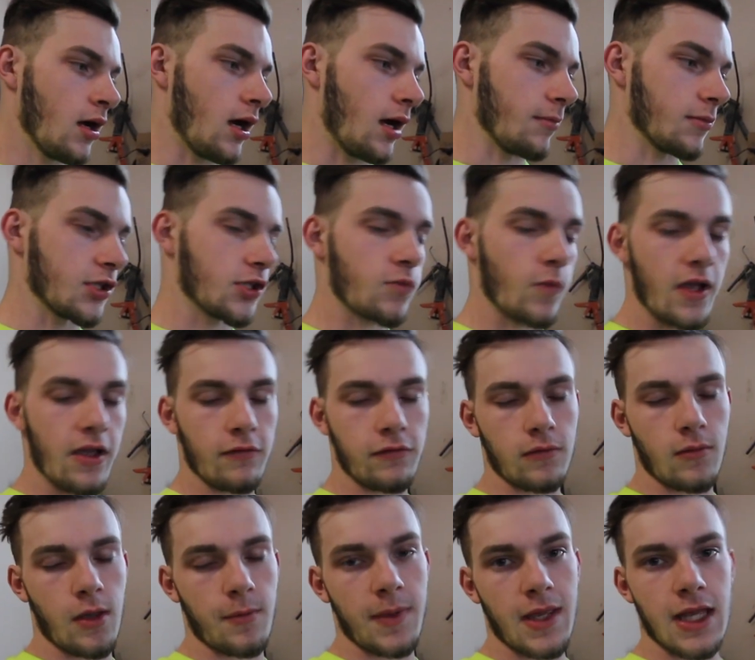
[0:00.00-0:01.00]
I'm just waiting
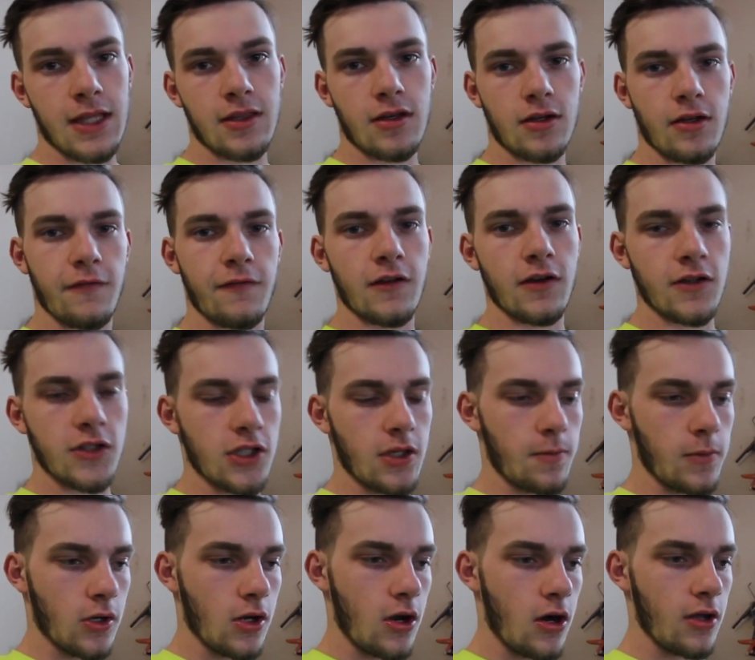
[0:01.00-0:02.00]
for my painter to finish
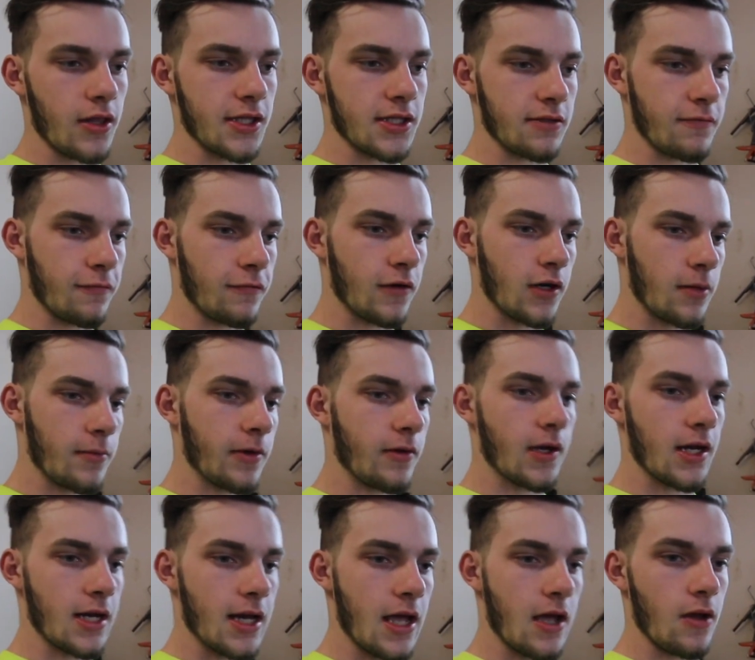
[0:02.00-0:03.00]
up a car that's in front of me
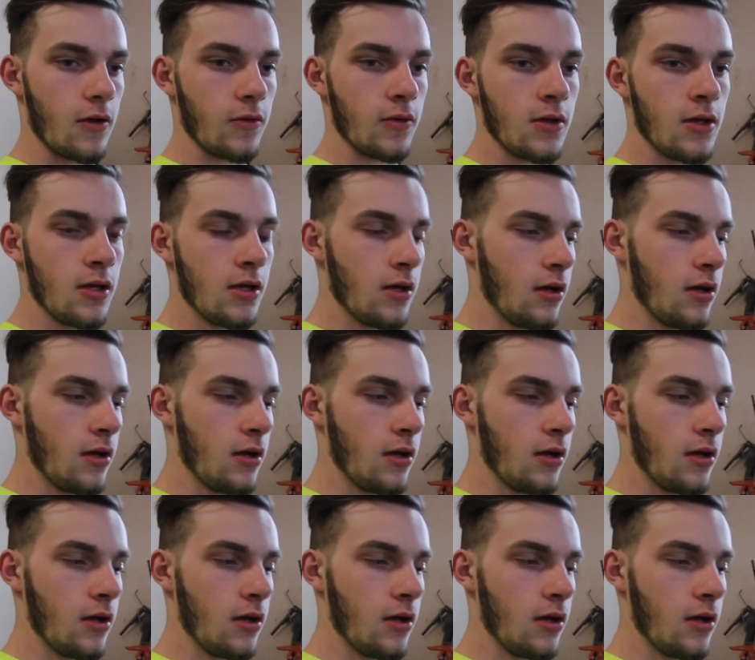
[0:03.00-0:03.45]
right now.